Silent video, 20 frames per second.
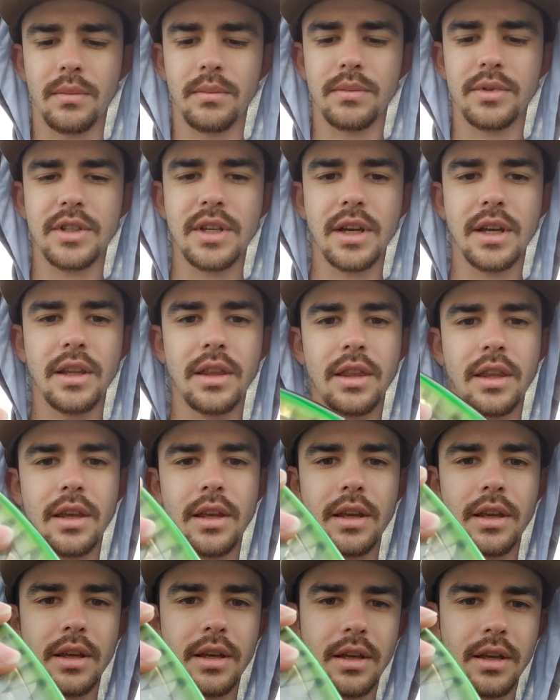Second
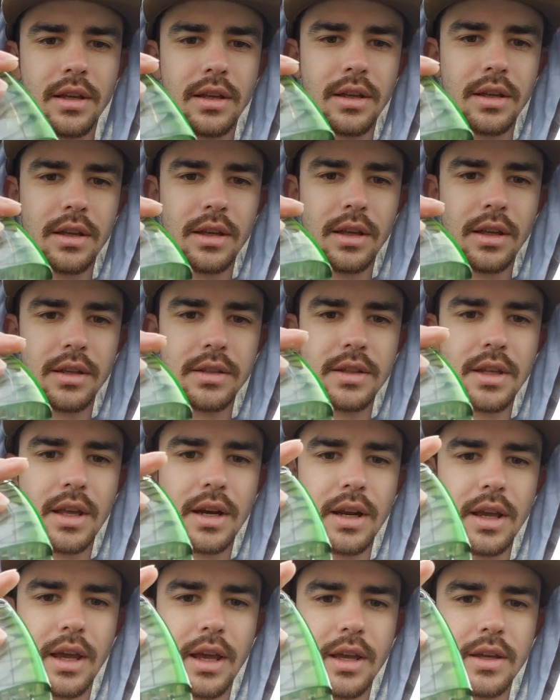thing is that
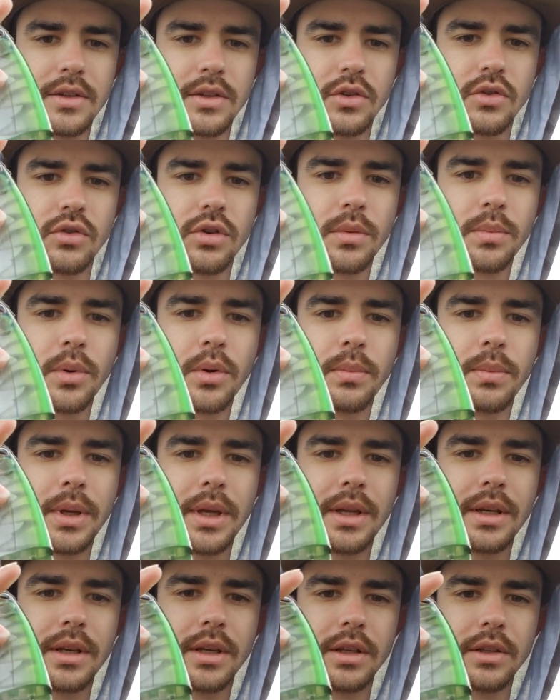it has a triple
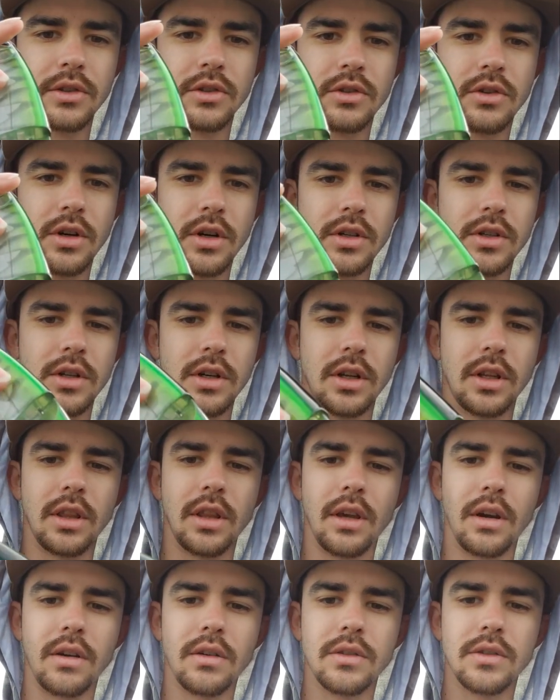pin construction in there.